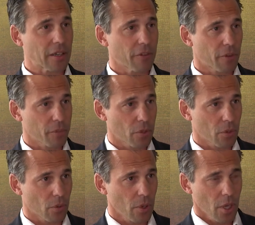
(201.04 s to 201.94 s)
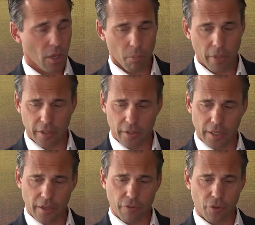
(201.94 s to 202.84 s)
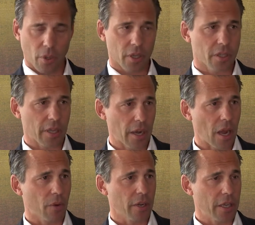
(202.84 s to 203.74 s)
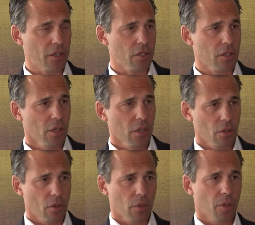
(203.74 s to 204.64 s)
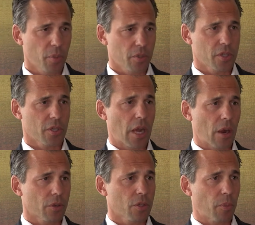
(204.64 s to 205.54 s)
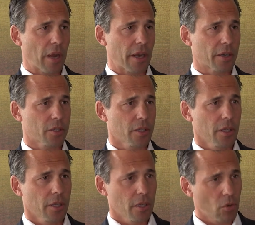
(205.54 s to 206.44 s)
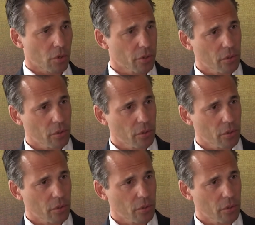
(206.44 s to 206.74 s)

from you, but if you understand our needs, you can push our suppliers in order to